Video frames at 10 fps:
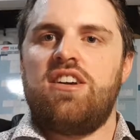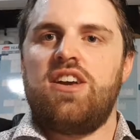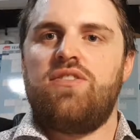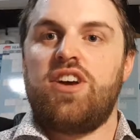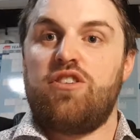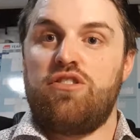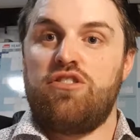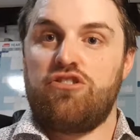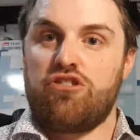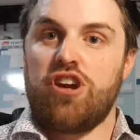If I could
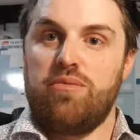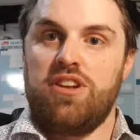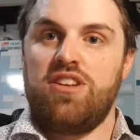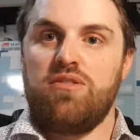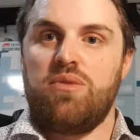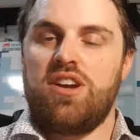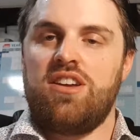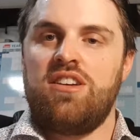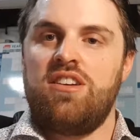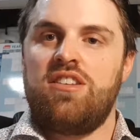describe it in a
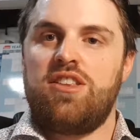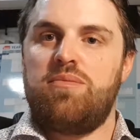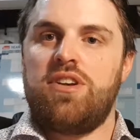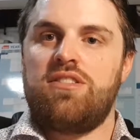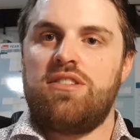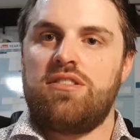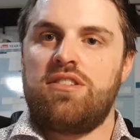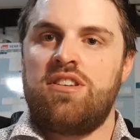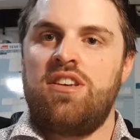way that makes sense.